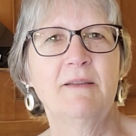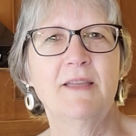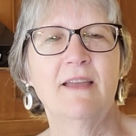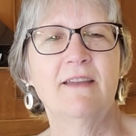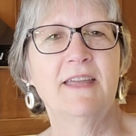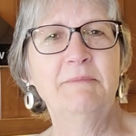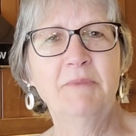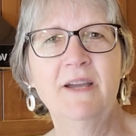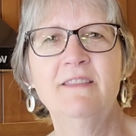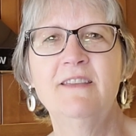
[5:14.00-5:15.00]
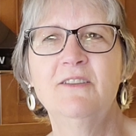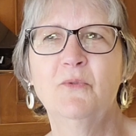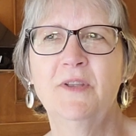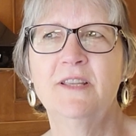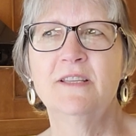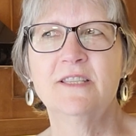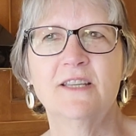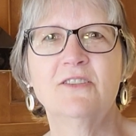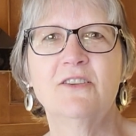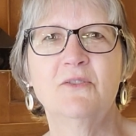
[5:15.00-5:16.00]
and buy the ingredients
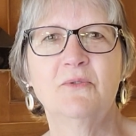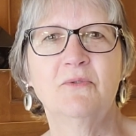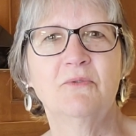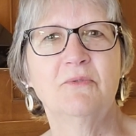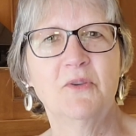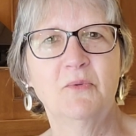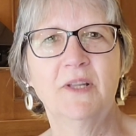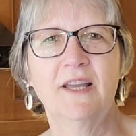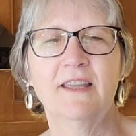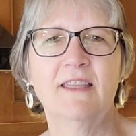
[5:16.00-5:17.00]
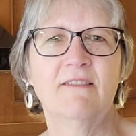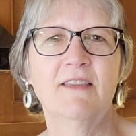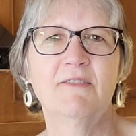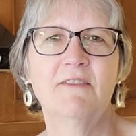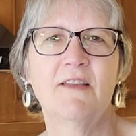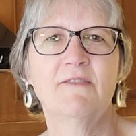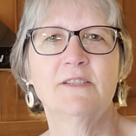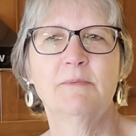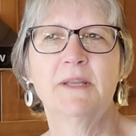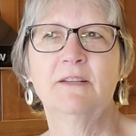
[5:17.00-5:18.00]
that you like, even if you have to
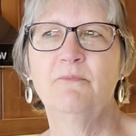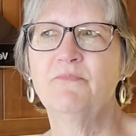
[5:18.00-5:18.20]
spend